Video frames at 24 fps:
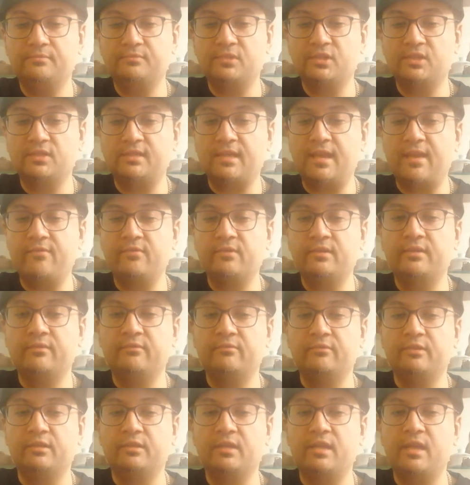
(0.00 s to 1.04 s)
because I haven't
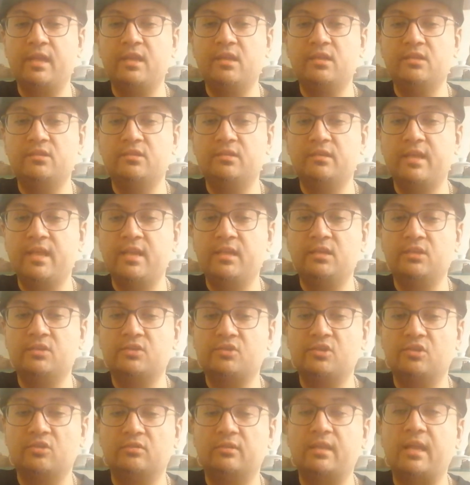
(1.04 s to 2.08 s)
really aged any
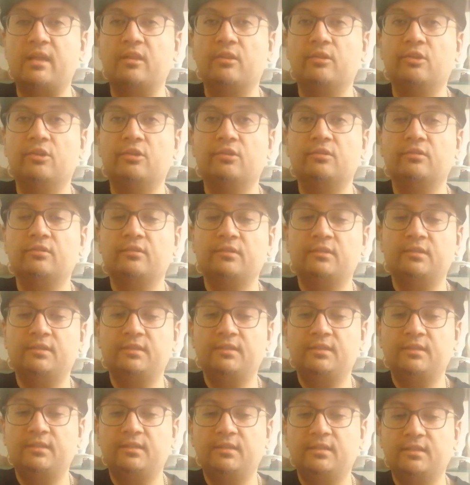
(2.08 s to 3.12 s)
show that long.
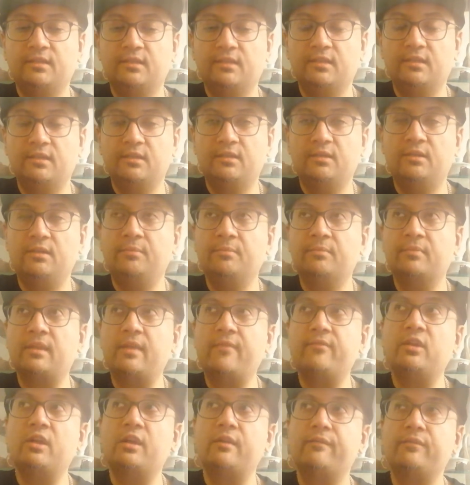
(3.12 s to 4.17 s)
I've
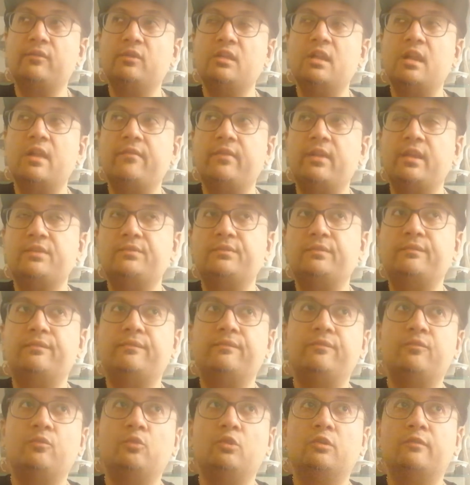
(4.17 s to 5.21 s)
got a few that I've aged for
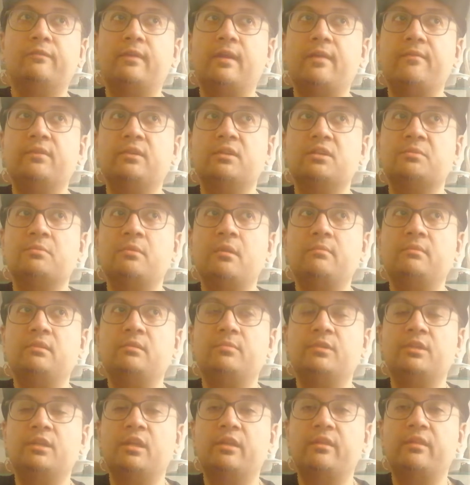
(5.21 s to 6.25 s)
4 or 5 years maybe,
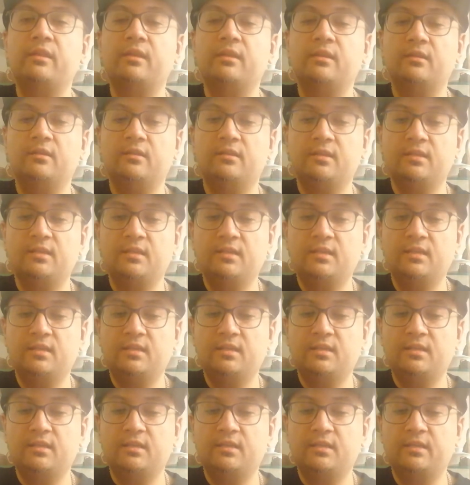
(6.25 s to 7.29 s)
but nothing
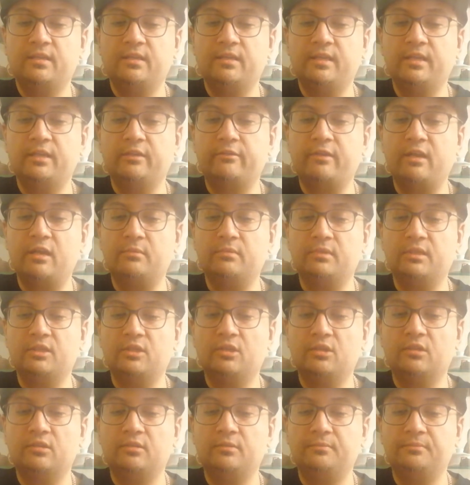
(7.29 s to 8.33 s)
incredibly
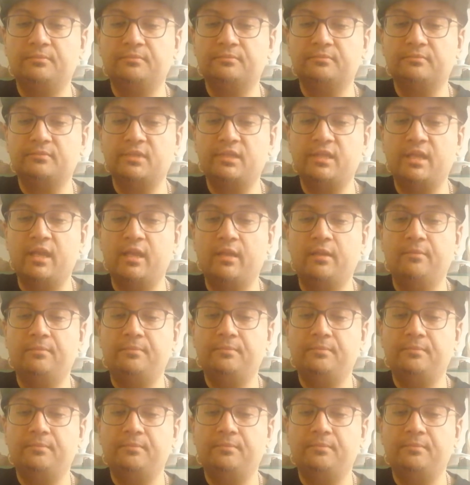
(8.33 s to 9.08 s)
long yet.